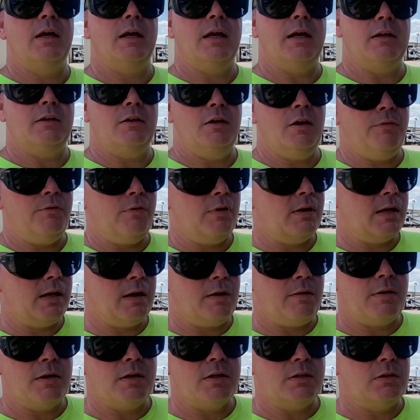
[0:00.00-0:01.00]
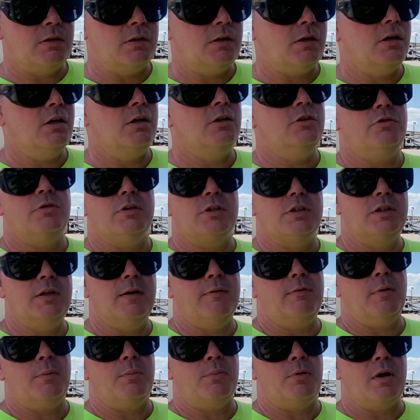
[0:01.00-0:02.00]
In different areas of the country, it's
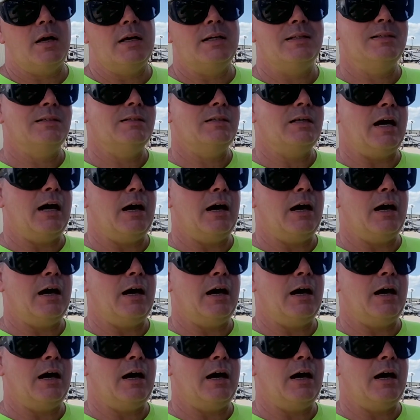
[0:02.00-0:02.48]
different prices.